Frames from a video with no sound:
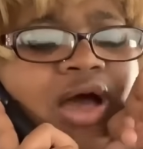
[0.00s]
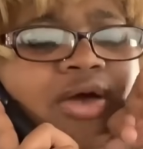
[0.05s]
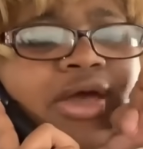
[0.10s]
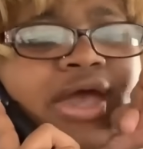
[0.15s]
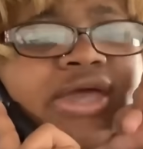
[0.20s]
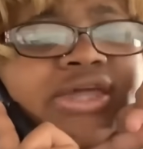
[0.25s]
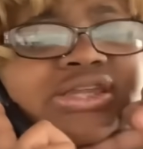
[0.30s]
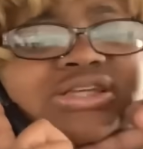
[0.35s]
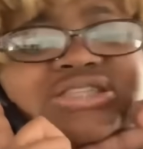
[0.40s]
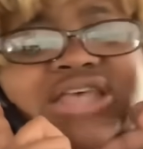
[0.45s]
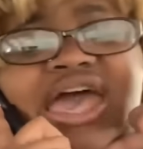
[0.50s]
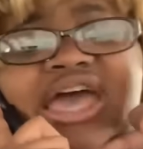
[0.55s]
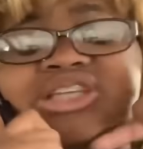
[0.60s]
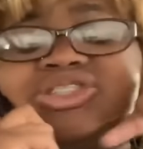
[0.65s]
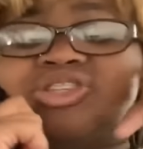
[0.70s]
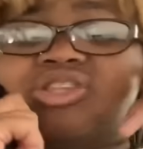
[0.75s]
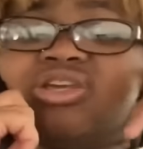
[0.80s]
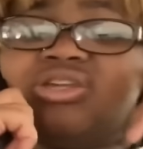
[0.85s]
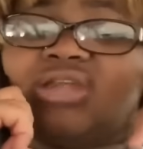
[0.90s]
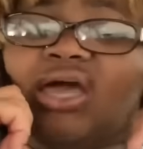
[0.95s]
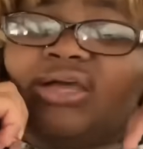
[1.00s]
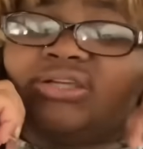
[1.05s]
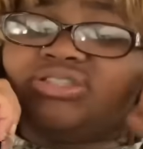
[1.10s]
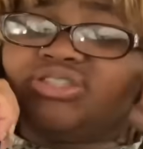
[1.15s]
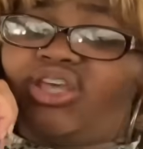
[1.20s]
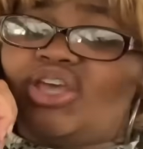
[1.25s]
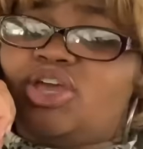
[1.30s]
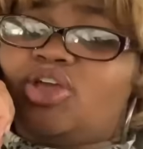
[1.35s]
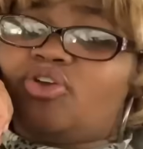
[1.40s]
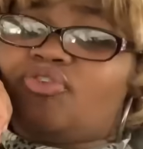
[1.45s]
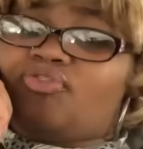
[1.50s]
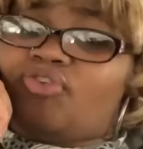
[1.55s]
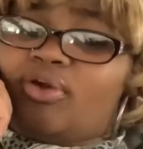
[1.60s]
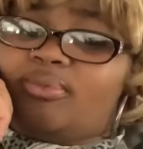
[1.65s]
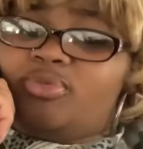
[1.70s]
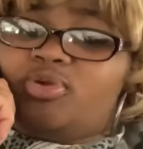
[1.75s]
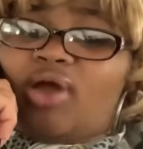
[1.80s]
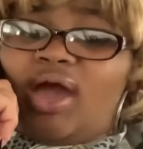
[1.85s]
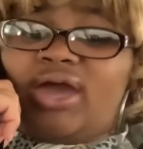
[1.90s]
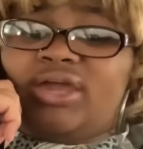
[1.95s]
Okay, and it's actually nice to hear
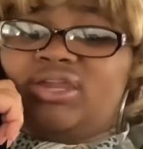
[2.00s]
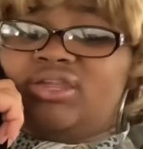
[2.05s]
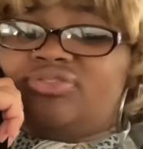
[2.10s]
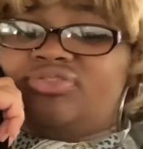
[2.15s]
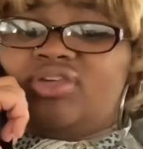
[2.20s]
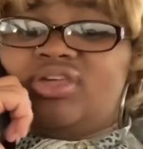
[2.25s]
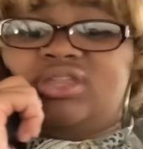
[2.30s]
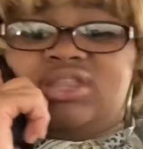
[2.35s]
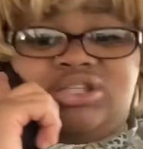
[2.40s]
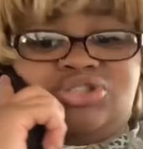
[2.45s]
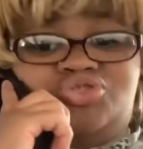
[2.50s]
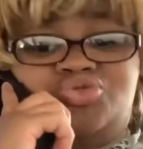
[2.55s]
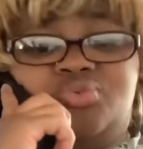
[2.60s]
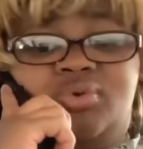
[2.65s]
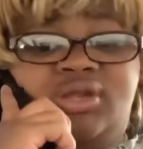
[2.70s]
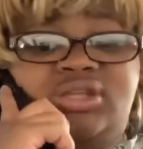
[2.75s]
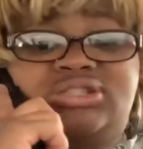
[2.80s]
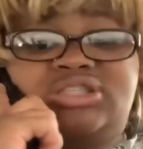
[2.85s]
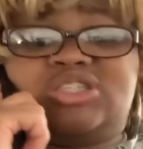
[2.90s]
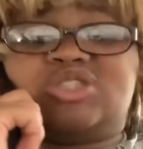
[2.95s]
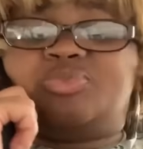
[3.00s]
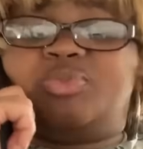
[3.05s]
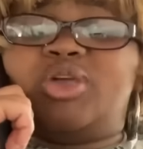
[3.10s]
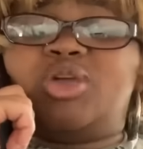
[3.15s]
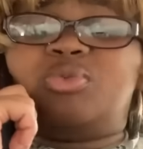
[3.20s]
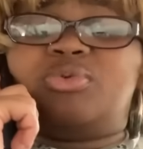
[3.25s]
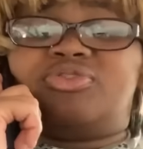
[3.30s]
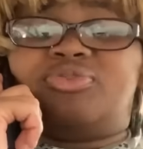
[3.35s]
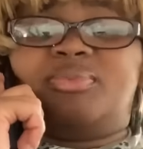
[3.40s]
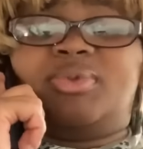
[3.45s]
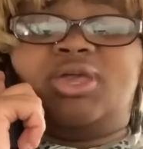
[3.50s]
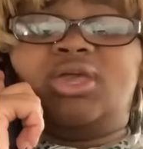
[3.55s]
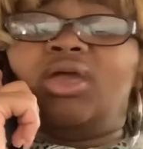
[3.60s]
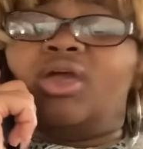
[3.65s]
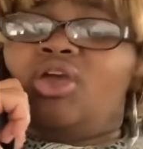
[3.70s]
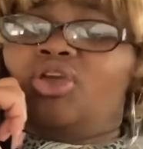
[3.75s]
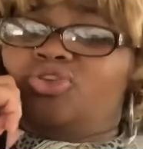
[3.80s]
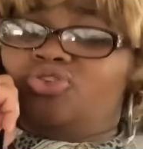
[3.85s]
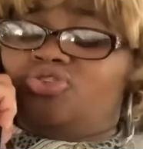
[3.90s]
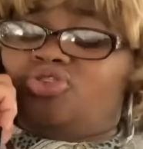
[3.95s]
from you. I didn't think that you wanted to speak with me,
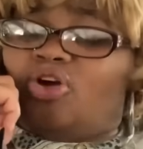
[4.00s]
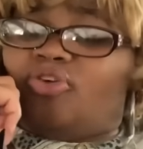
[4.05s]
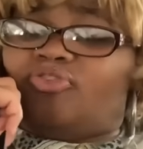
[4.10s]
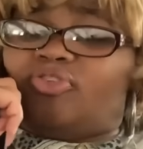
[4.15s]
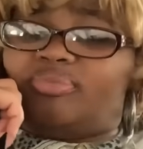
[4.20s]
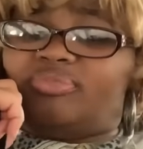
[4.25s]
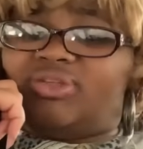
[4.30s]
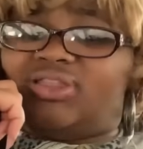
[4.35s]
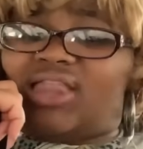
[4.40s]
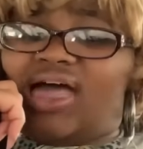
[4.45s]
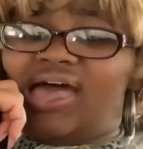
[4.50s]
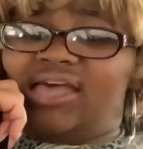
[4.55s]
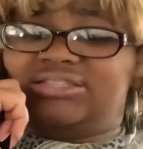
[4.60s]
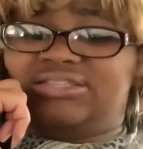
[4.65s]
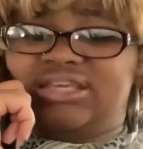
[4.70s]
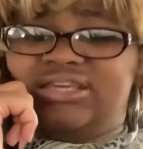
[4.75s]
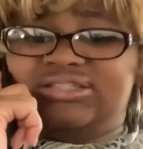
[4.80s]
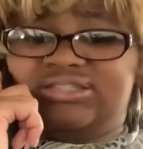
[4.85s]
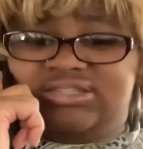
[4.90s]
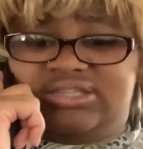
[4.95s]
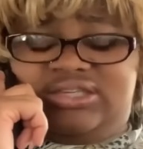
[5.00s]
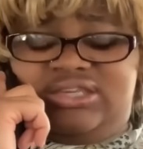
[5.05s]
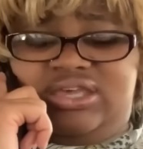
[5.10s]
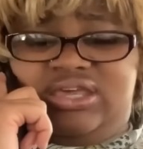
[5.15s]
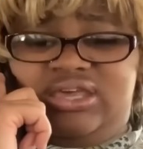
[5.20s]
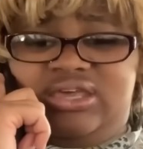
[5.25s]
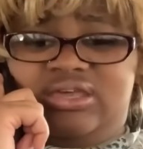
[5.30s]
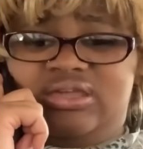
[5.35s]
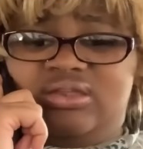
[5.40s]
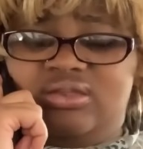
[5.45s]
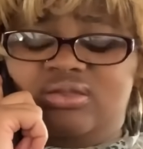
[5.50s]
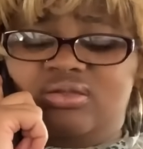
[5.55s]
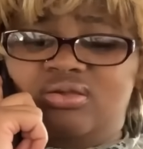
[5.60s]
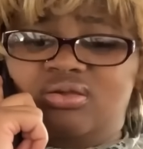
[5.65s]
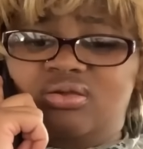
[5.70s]
you know, from the last incident.